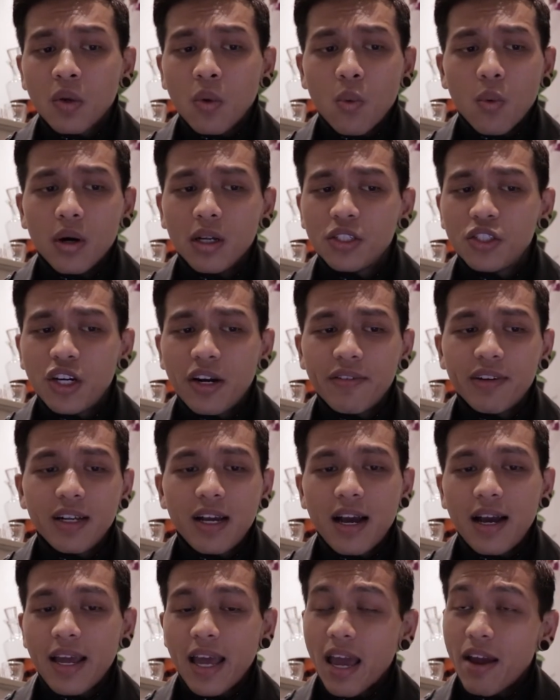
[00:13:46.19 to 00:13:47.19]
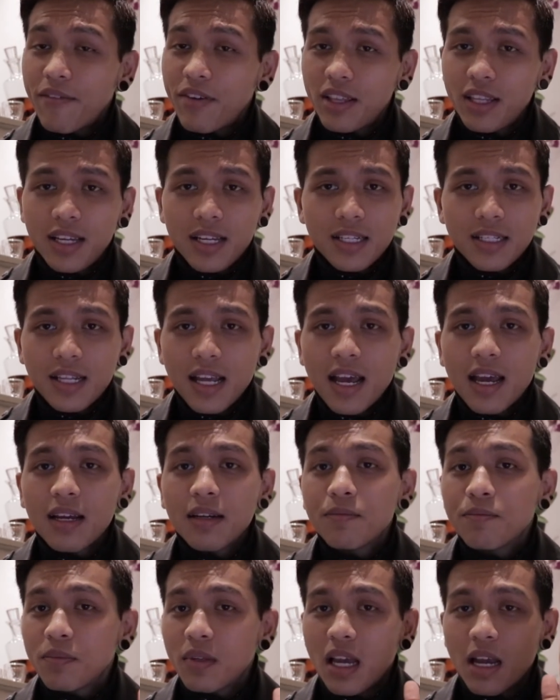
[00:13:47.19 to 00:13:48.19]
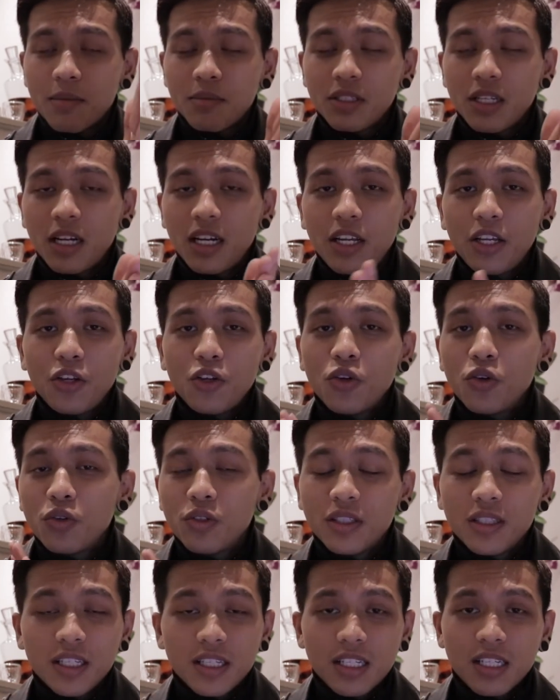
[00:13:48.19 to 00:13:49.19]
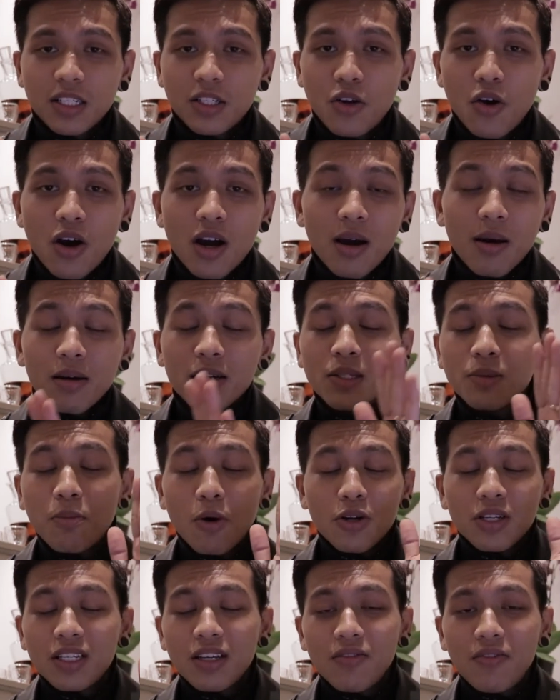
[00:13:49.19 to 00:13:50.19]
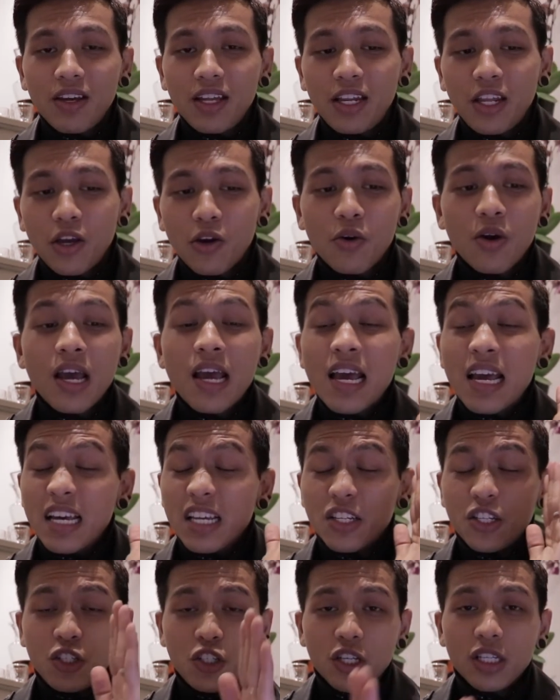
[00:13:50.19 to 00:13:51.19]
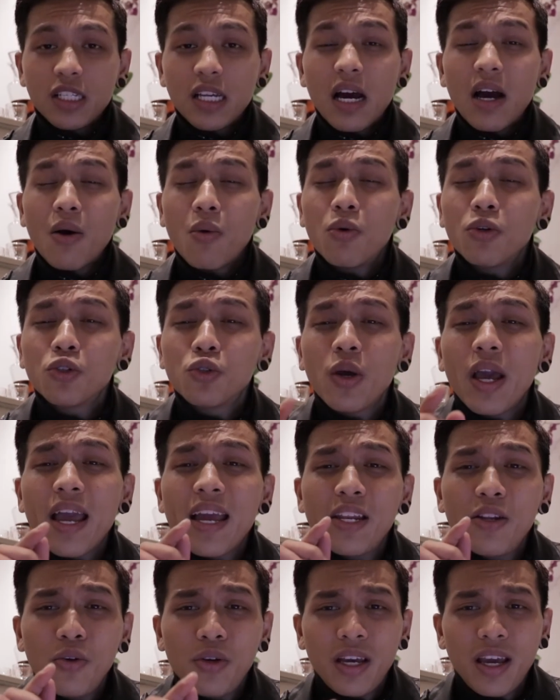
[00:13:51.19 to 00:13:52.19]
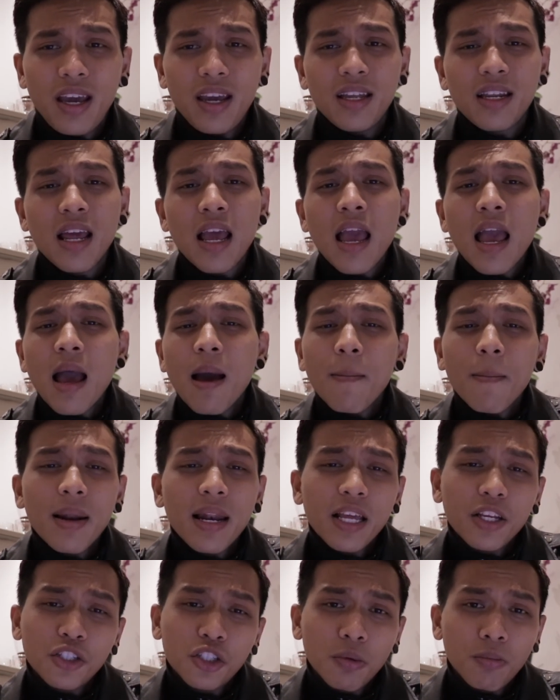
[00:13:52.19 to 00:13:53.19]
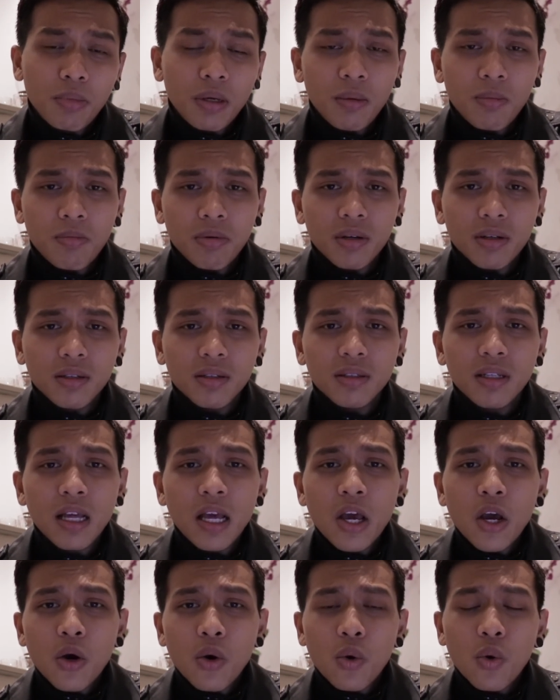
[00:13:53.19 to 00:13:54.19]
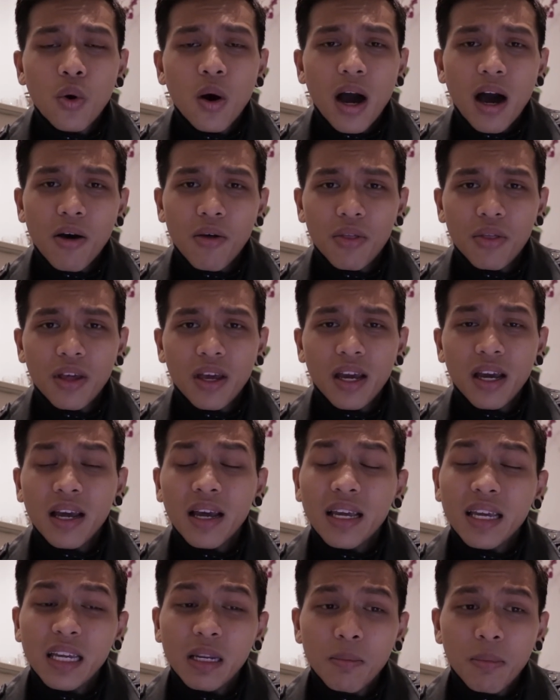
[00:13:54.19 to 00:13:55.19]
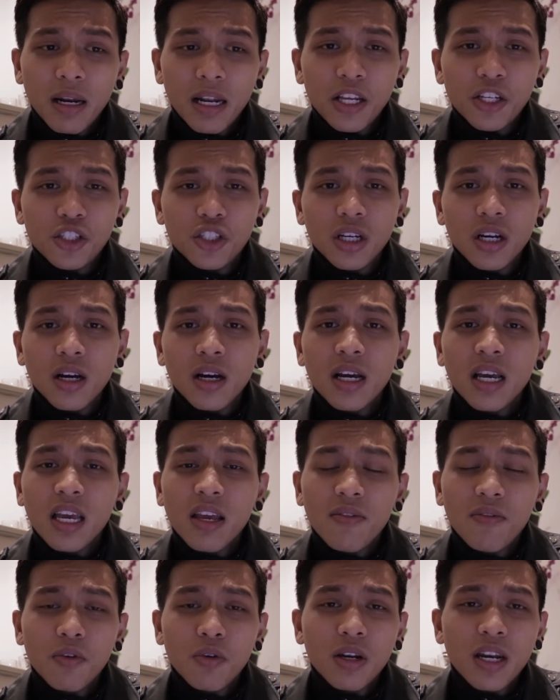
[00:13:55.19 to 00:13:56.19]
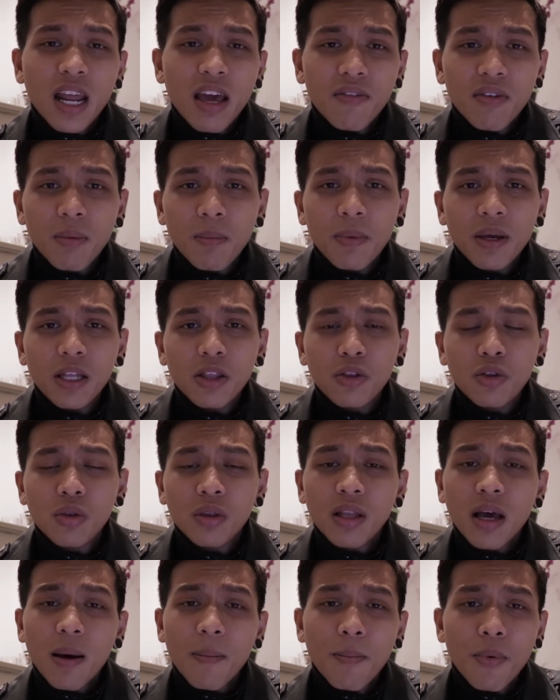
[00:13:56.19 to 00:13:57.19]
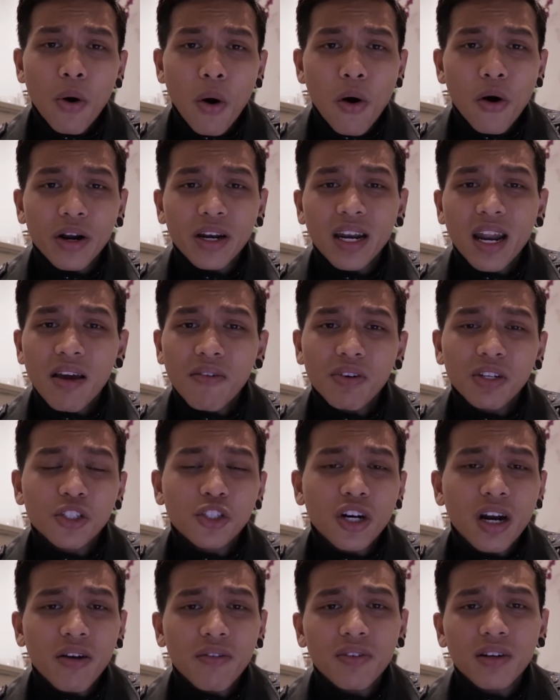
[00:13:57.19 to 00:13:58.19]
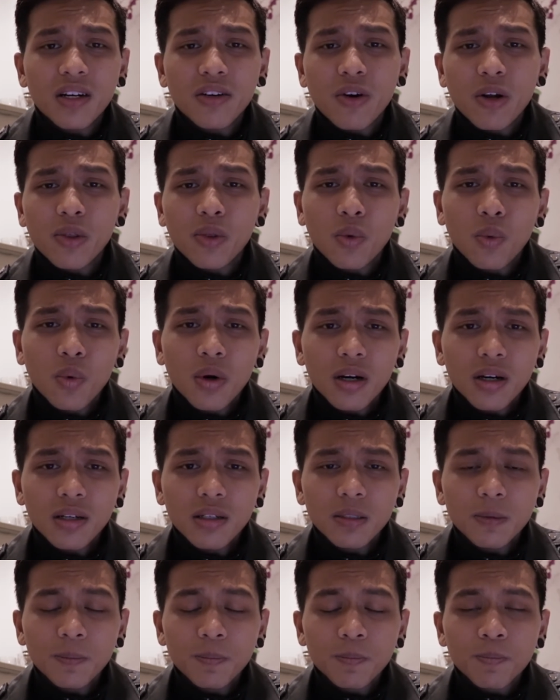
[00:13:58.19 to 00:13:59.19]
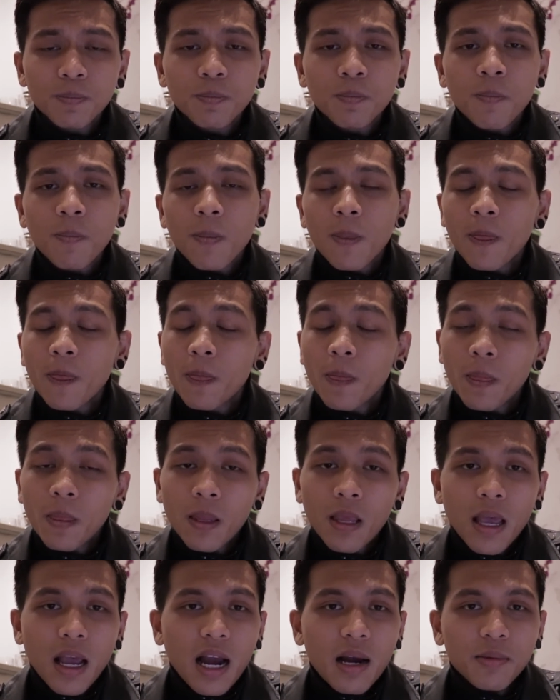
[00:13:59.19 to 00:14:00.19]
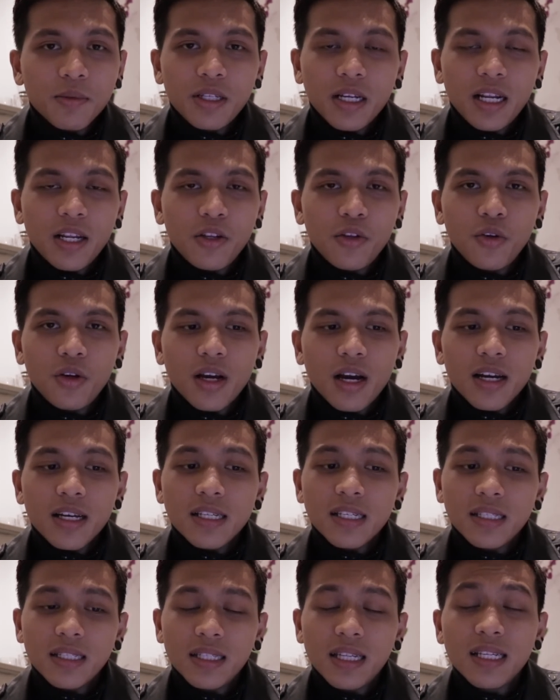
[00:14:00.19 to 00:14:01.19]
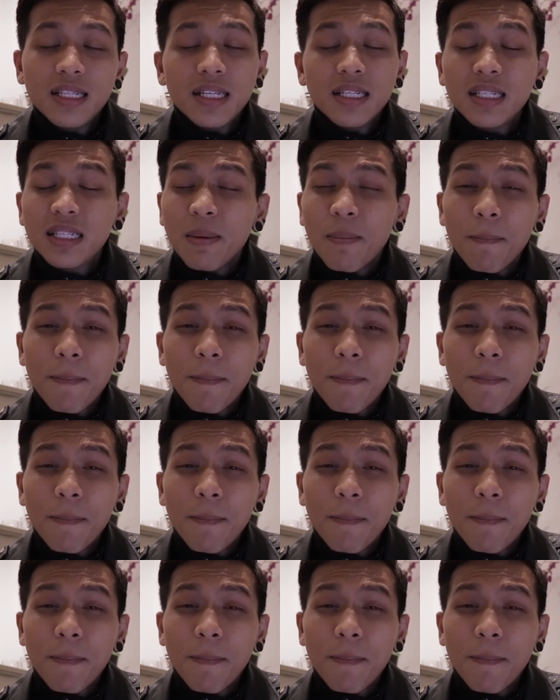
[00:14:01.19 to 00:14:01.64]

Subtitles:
World Travel Guide, everything is there. I'm telling you, this is not a sponsored video. It's just I want to educate Malaysian people who are out there in Malaysia. If you've never been abroad, never traveled around the world, I'm telling you guys, this is the